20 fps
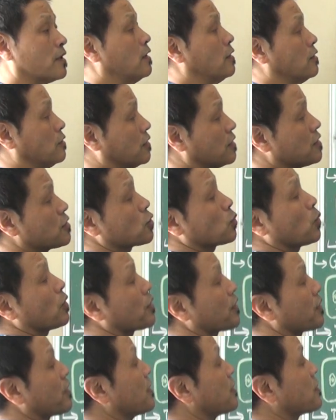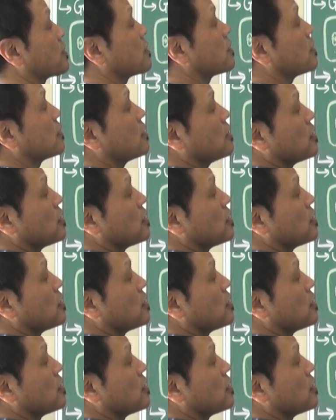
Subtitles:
So this is what it is.